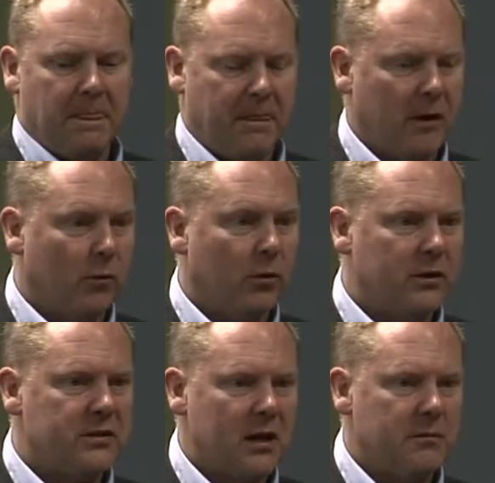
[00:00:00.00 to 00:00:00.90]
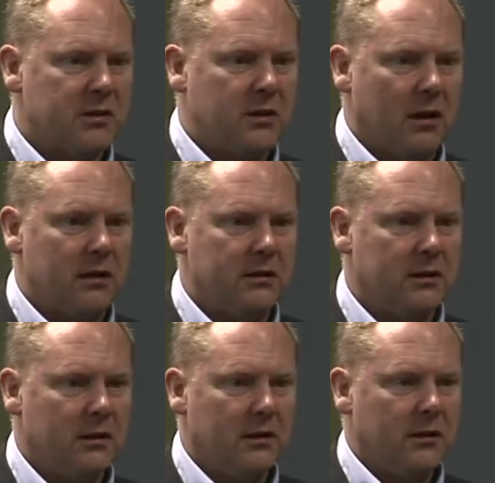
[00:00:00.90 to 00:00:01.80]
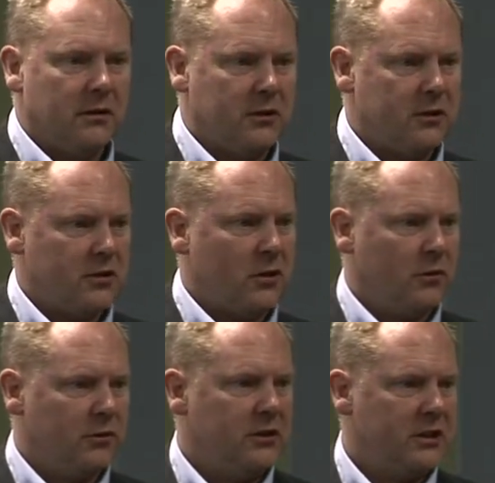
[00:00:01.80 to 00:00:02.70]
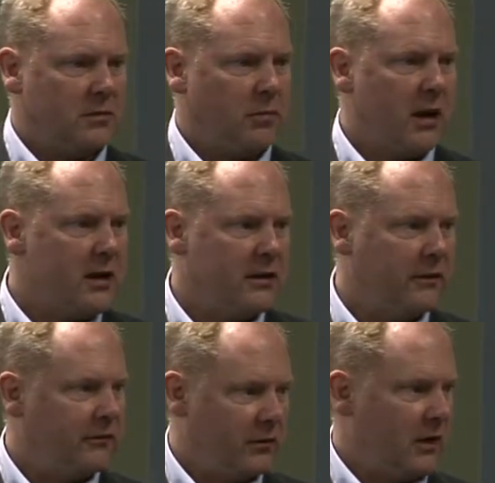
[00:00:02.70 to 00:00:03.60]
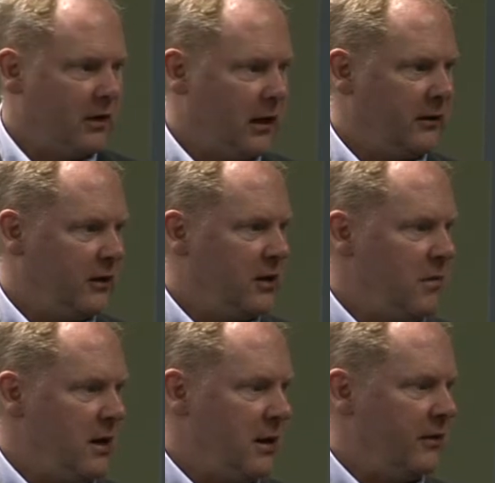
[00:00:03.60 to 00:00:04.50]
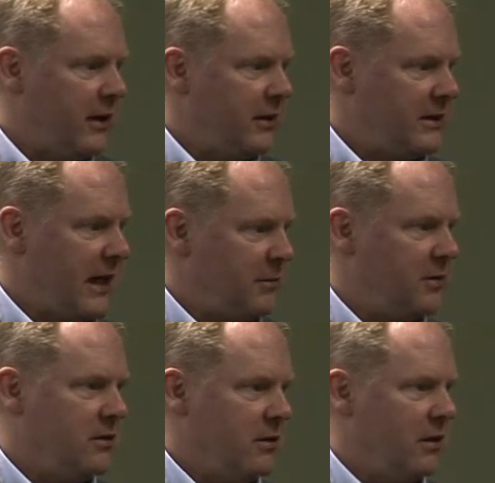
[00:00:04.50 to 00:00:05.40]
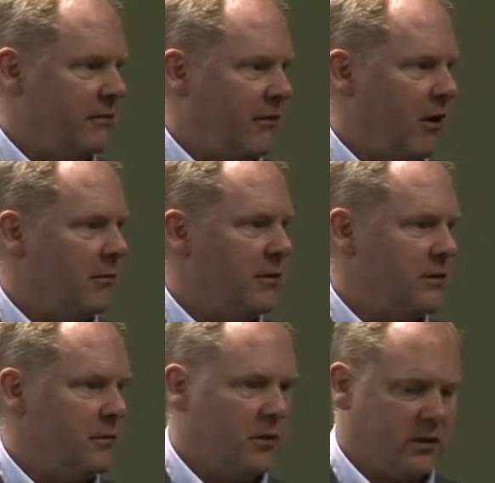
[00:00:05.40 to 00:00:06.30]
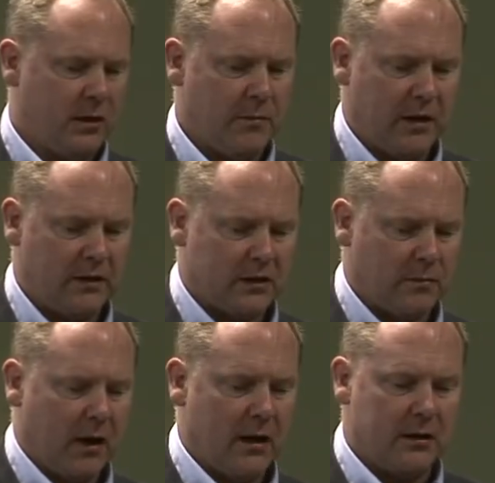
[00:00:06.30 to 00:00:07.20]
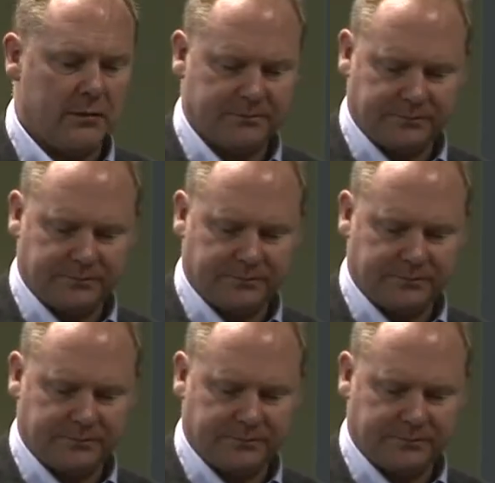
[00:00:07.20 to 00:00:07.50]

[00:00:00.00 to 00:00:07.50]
They're all the same site. They're just told to display differently, and like the Chameleon, they adapt to the environment in which they're being displayed.